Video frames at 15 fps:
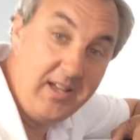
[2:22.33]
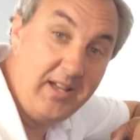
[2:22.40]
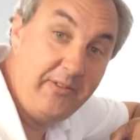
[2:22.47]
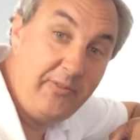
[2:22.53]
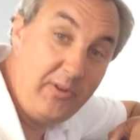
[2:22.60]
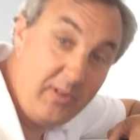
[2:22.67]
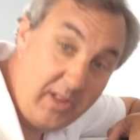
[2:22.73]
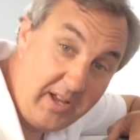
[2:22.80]

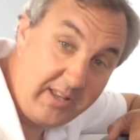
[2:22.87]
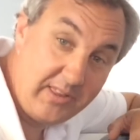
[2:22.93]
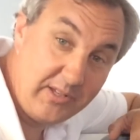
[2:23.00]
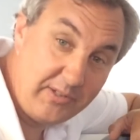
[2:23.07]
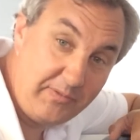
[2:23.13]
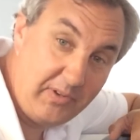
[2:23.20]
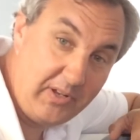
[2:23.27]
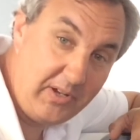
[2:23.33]
If you like
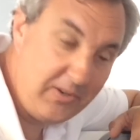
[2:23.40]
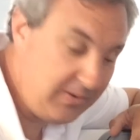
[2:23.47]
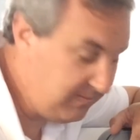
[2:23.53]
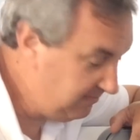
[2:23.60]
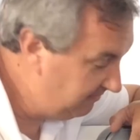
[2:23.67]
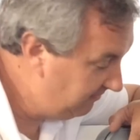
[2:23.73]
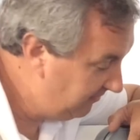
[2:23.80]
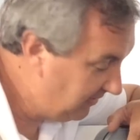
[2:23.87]
this video,
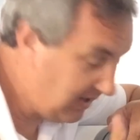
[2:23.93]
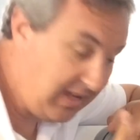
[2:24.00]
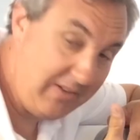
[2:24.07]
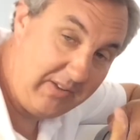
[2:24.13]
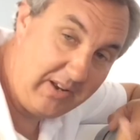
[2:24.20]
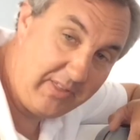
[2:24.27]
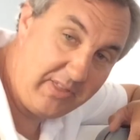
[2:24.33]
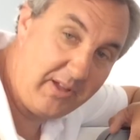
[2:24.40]
give
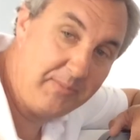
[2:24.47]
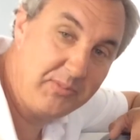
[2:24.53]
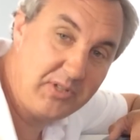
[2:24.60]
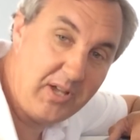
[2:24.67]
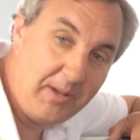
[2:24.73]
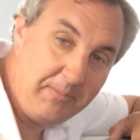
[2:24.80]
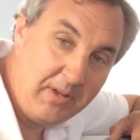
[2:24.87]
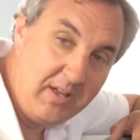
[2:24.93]
it a thumbs
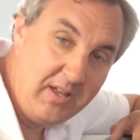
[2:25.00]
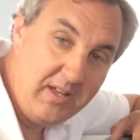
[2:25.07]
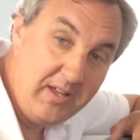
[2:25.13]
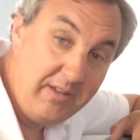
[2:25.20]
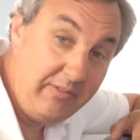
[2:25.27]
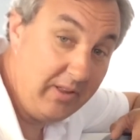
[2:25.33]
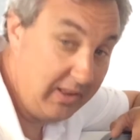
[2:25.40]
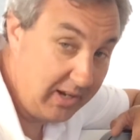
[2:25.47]
up.
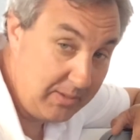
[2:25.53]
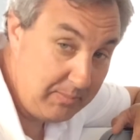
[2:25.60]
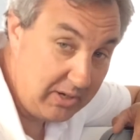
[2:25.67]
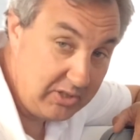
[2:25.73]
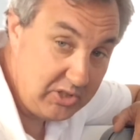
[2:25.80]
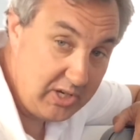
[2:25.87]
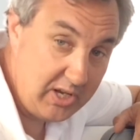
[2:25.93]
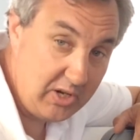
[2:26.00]
If you like my
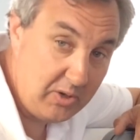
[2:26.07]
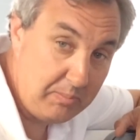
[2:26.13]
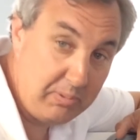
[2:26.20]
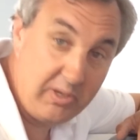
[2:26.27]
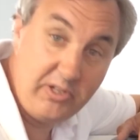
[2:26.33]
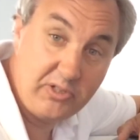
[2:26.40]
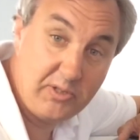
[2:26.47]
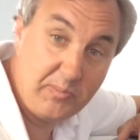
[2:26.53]
channel,
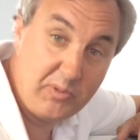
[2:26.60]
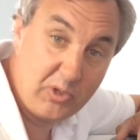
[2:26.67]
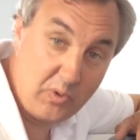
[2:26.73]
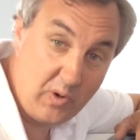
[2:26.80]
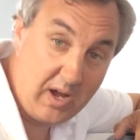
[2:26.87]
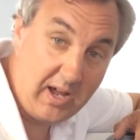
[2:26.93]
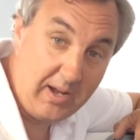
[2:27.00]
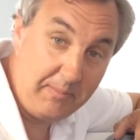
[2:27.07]
please
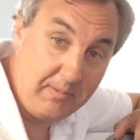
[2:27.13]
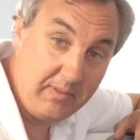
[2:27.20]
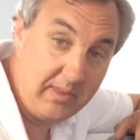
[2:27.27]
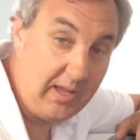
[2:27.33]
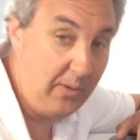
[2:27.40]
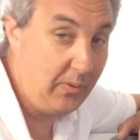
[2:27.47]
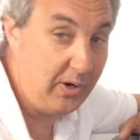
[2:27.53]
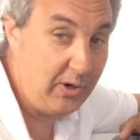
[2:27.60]
subscribe.
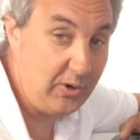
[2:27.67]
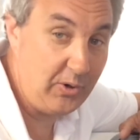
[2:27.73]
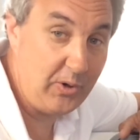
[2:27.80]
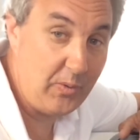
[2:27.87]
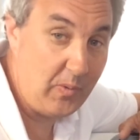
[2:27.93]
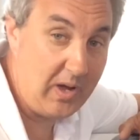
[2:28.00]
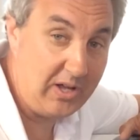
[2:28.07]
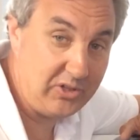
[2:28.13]
That way I know
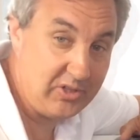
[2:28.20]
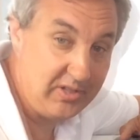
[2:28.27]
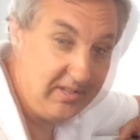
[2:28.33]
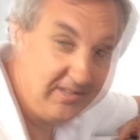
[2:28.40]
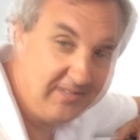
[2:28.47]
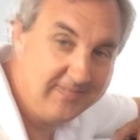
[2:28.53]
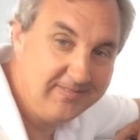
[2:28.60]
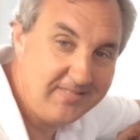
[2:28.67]
you're watching.
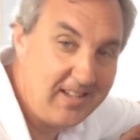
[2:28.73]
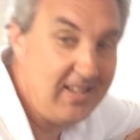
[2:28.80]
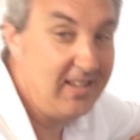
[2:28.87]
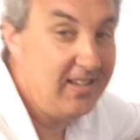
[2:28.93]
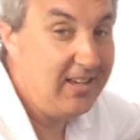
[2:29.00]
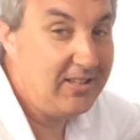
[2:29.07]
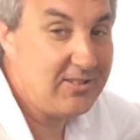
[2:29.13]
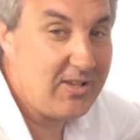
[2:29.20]

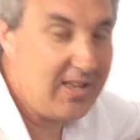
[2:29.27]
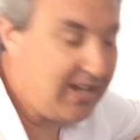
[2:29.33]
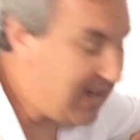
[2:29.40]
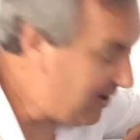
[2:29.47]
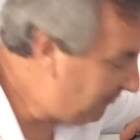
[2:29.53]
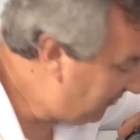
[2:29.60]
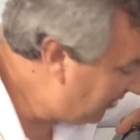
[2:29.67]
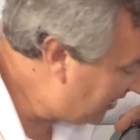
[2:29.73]
That's all I
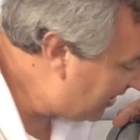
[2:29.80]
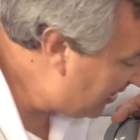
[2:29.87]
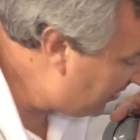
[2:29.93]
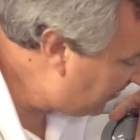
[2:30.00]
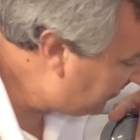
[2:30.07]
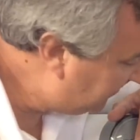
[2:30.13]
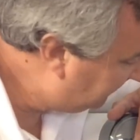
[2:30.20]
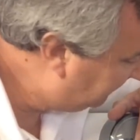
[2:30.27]
got for
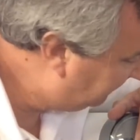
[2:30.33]
now.